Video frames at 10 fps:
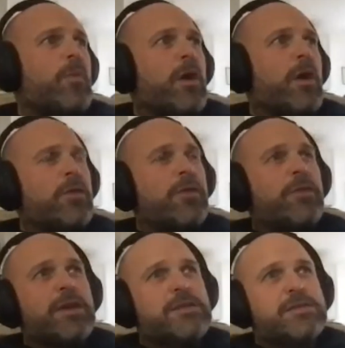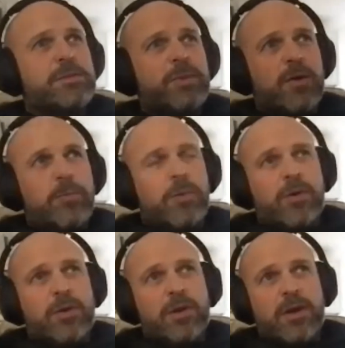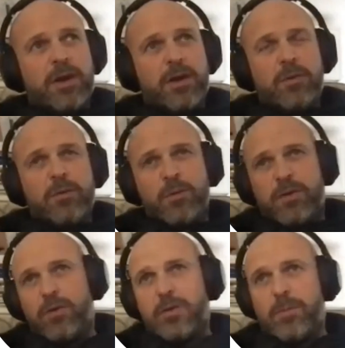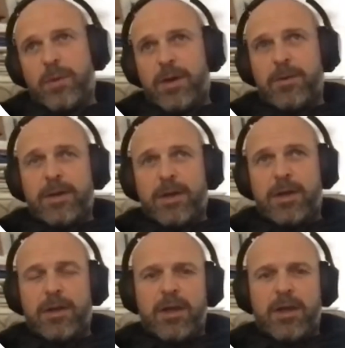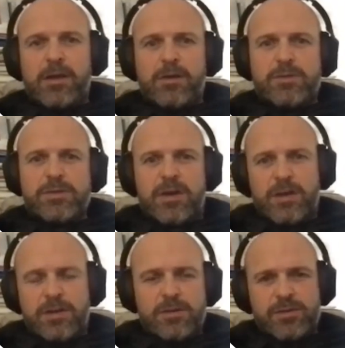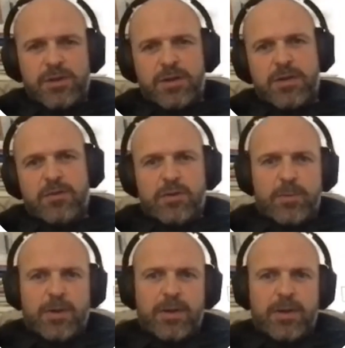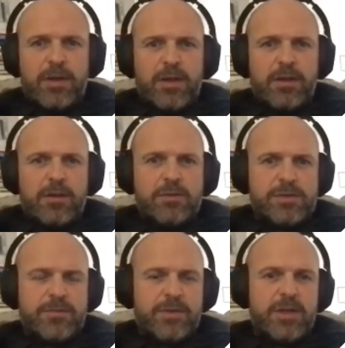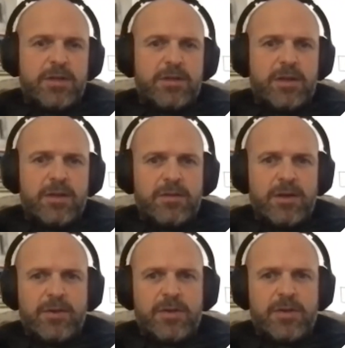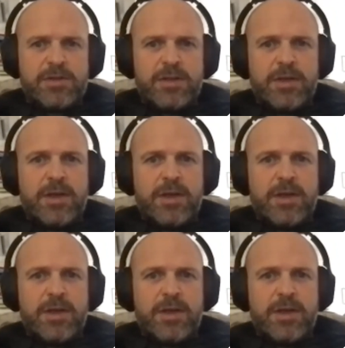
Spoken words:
Other things to pick up on, we talked about Charlene talked about inclusivity and diversity.